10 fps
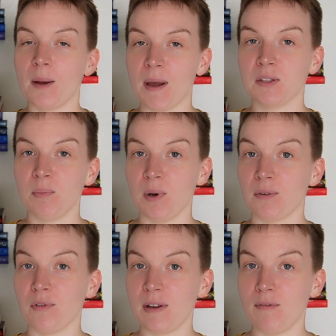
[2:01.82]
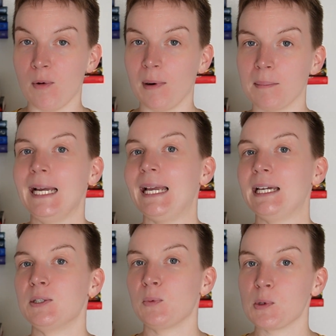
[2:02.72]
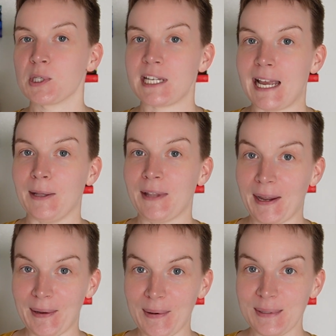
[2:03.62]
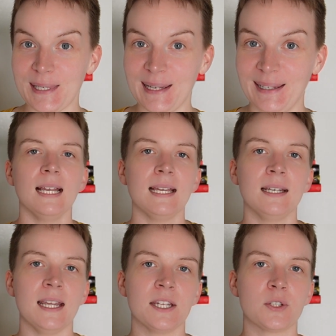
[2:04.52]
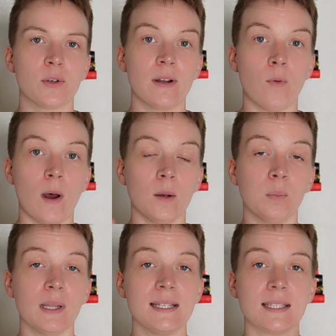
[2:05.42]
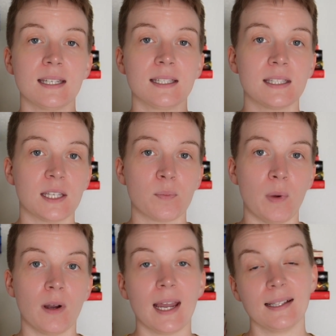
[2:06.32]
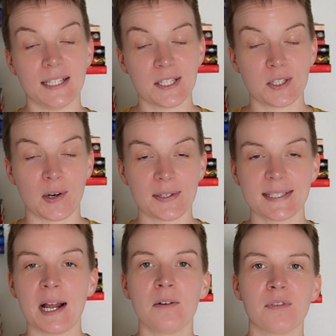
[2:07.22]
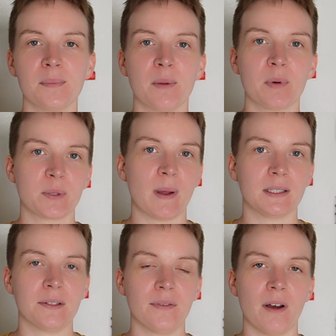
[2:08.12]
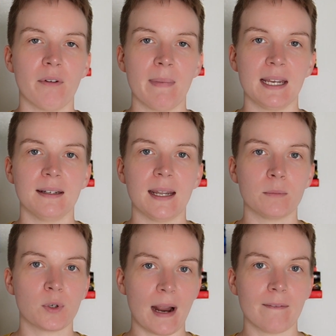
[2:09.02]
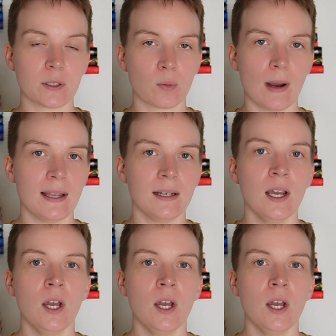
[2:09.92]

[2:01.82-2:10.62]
about the book freeform, and we'll see how that goes. In A History of Wild Places, this book at least starts out from the perspective of a man named Travis Wren,